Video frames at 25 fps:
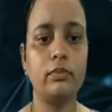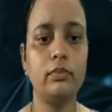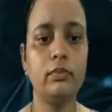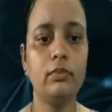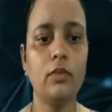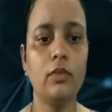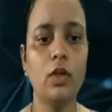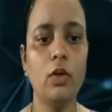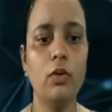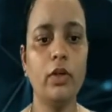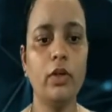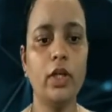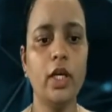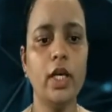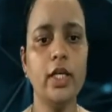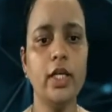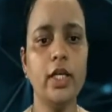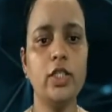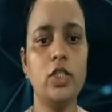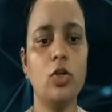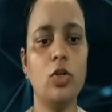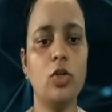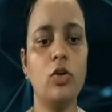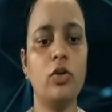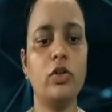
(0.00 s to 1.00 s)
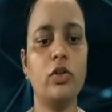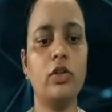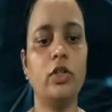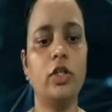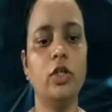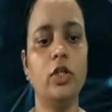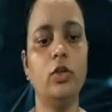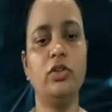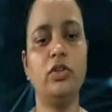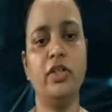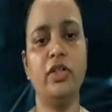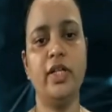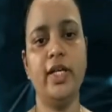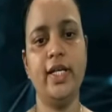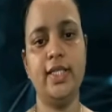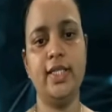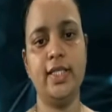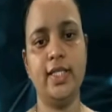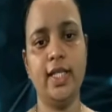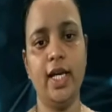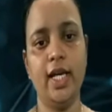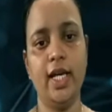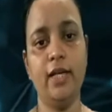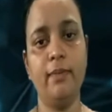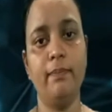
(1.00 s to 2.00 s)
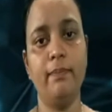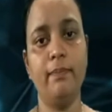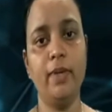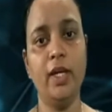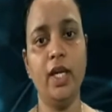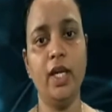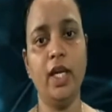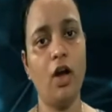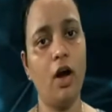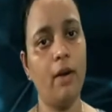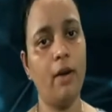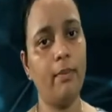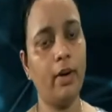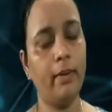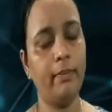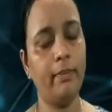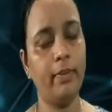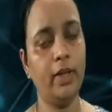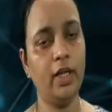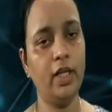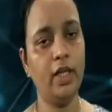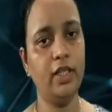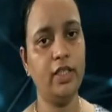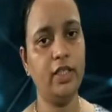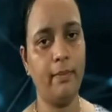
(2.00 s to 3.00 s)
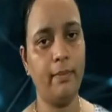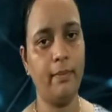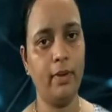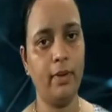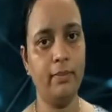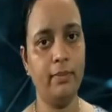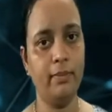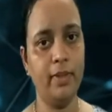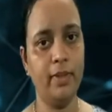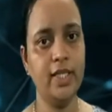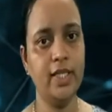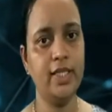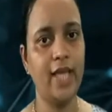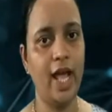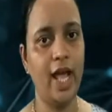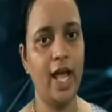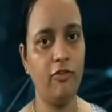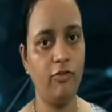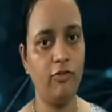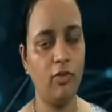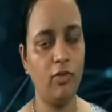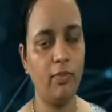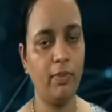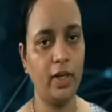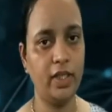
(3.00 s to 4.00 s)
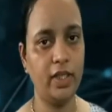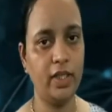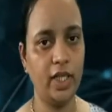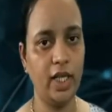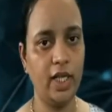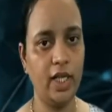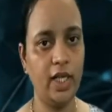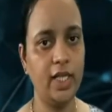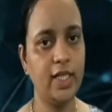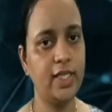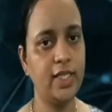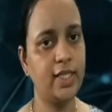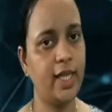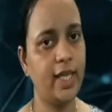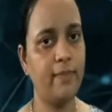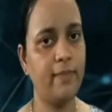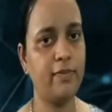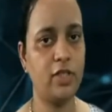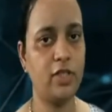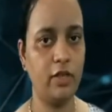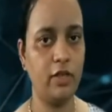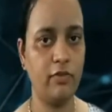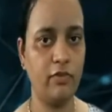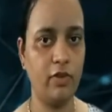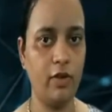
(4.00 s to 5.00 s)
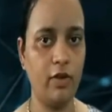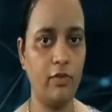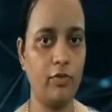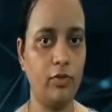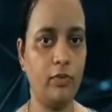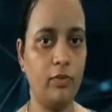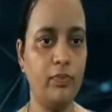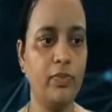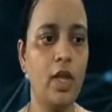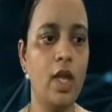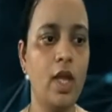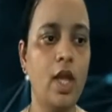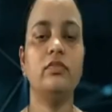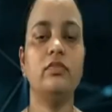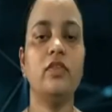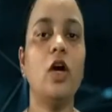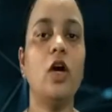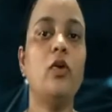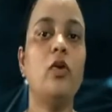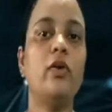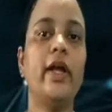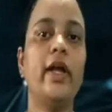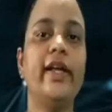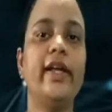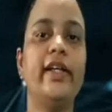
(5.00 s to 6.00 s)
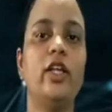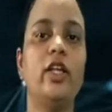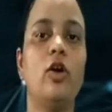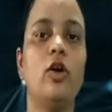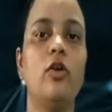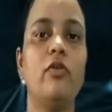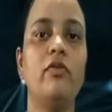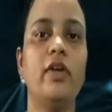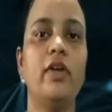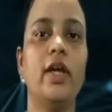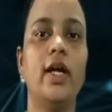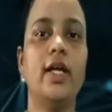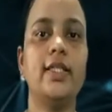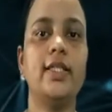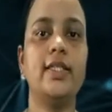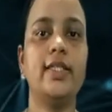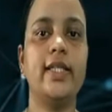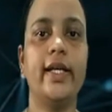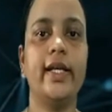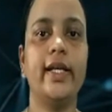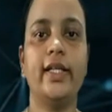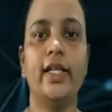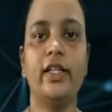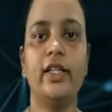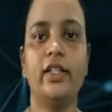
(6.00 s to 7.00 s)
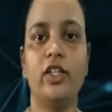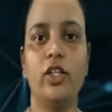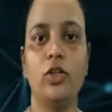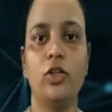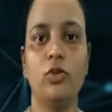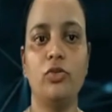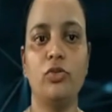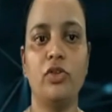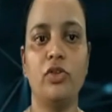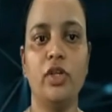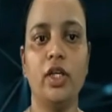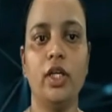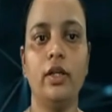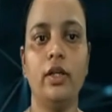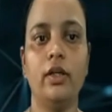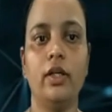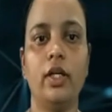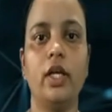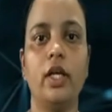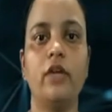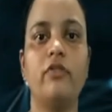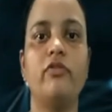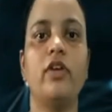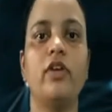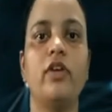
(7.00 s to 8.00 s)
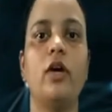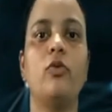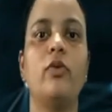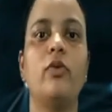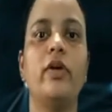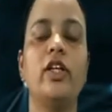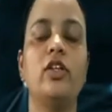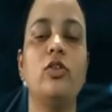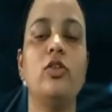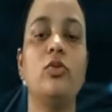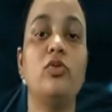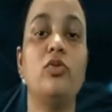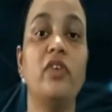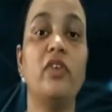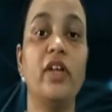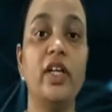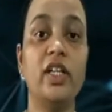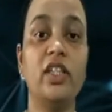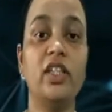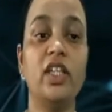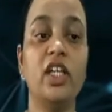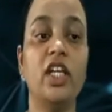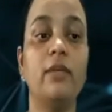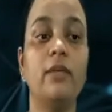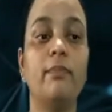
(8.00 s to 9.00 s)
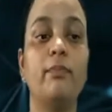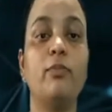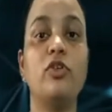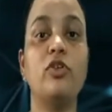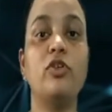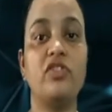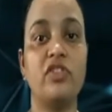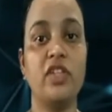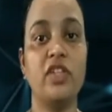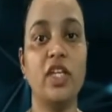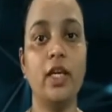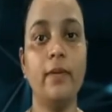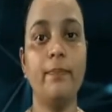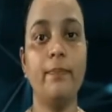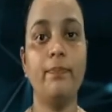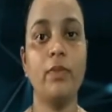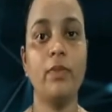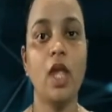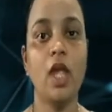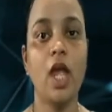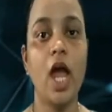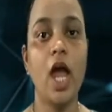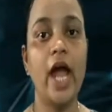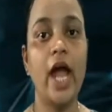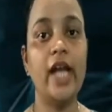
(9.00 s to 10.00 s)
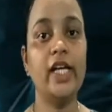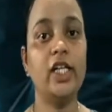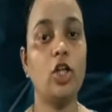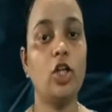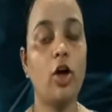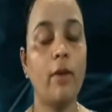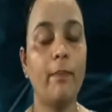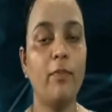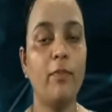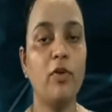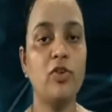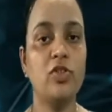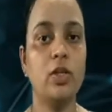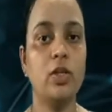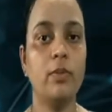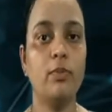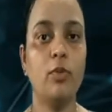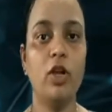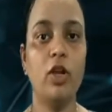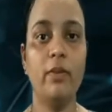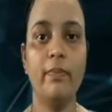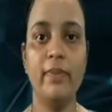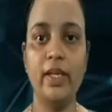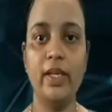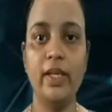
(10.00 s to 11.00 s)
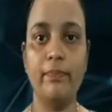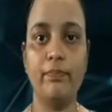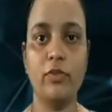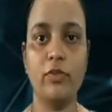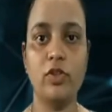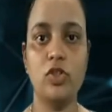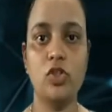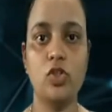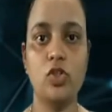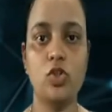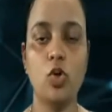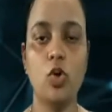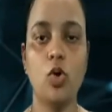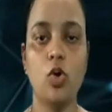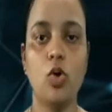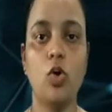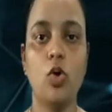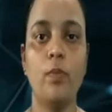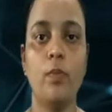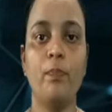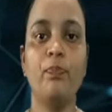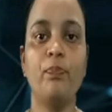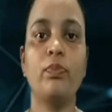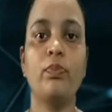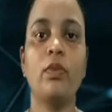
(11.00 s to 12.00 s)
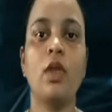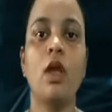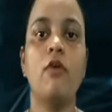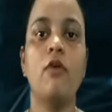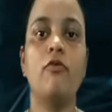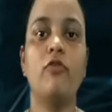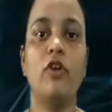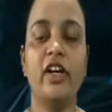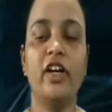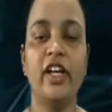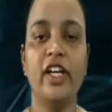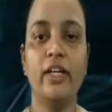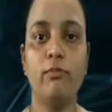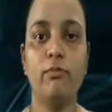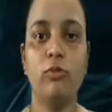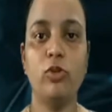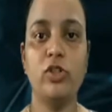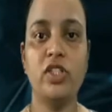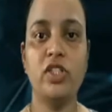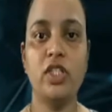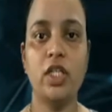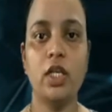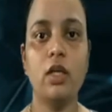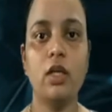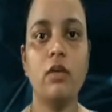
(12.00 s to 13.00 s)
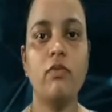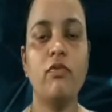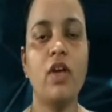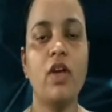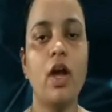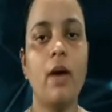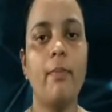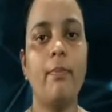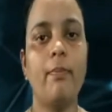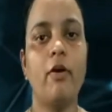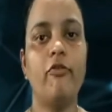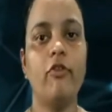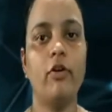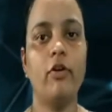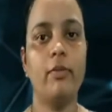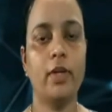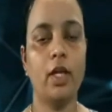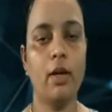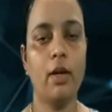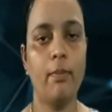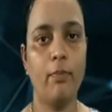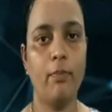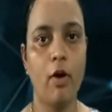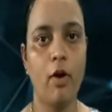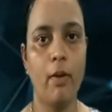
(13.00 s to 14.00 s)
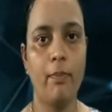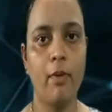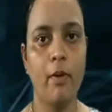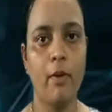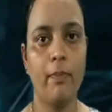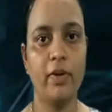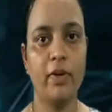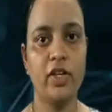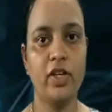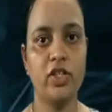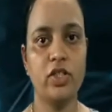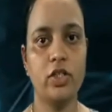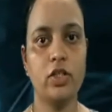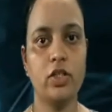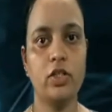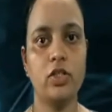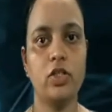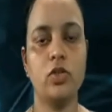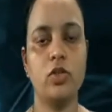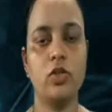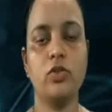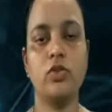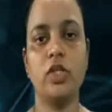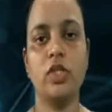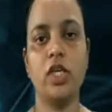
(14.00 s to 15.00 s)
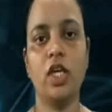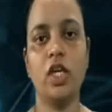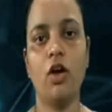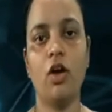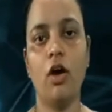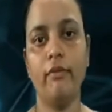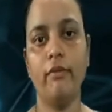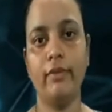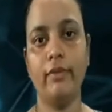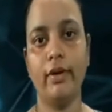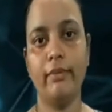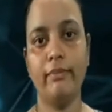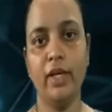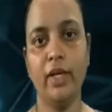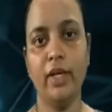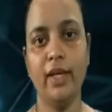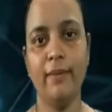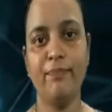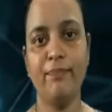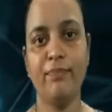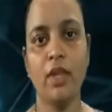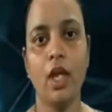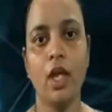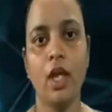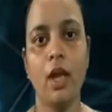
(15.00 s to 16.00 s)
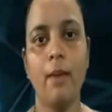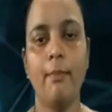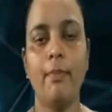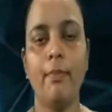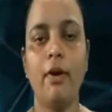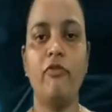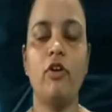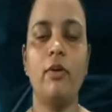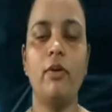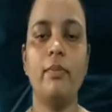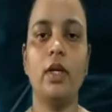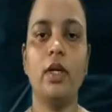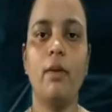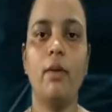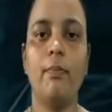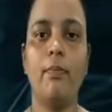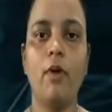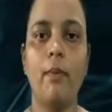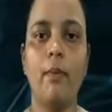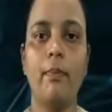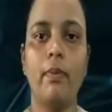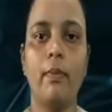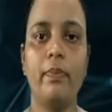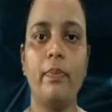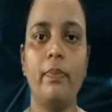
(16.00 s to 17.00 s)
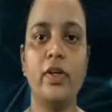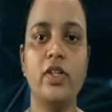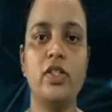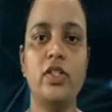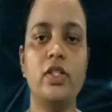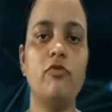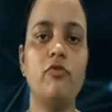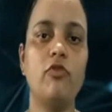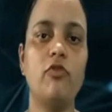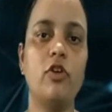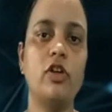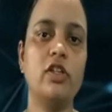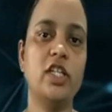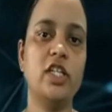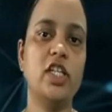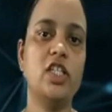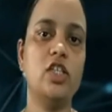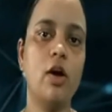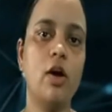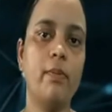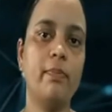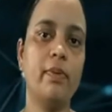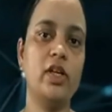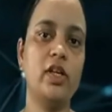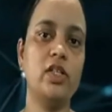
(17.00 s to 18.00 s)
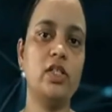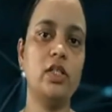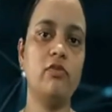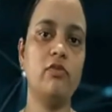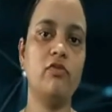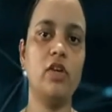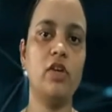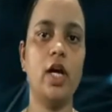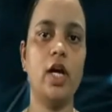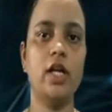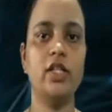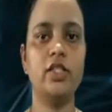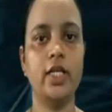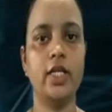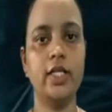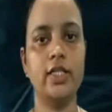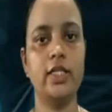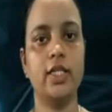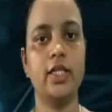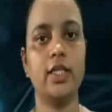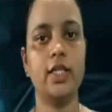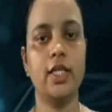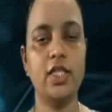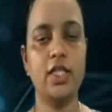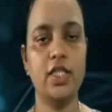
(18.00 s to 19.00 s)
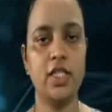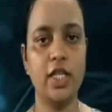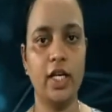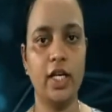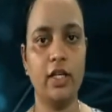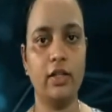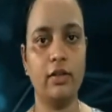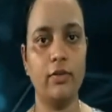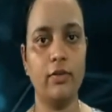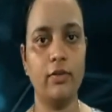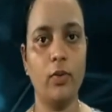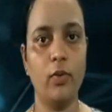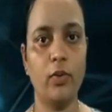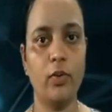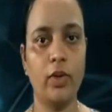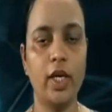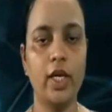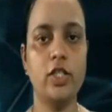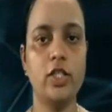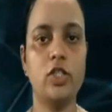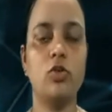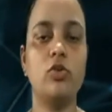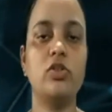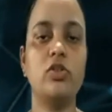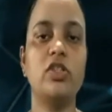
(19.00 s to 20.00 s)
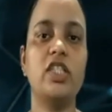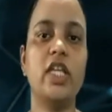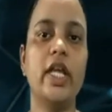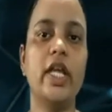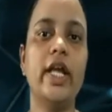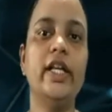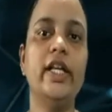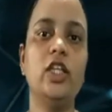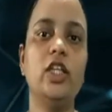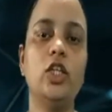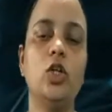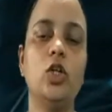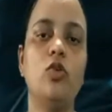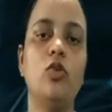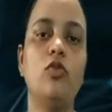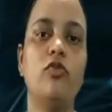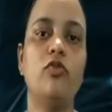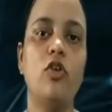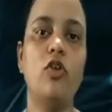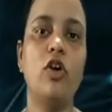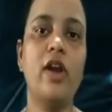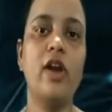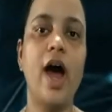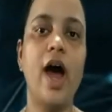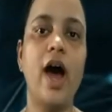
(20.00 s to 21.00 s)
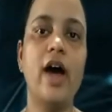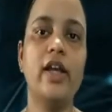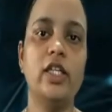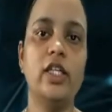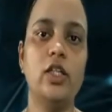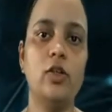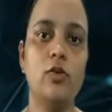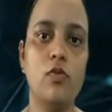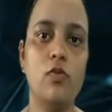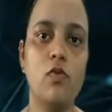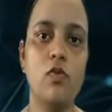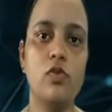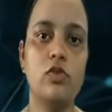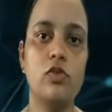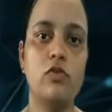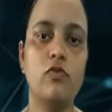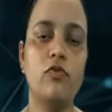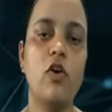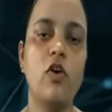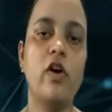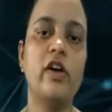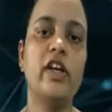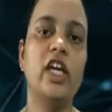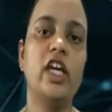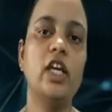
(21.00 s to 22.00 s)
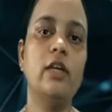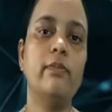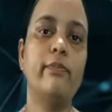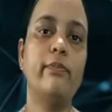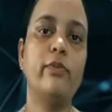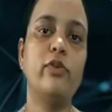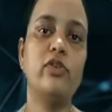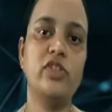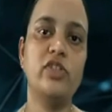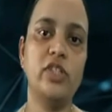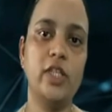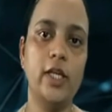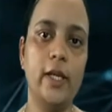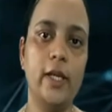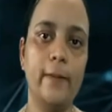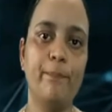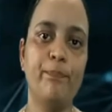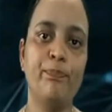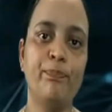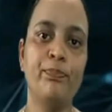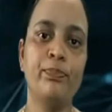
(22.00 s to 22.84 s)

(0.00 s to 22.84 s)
Okay, so Q3 state B comma B double B self loop containing same state we have to. Now right now we are state at Q3. If we are going to read the input C and topmost symbol B, so for input C we are performing a pop operation. So C comma B, performing a pop operation. For this operation we are changing the state. Okay, so state Q4 are used for input C.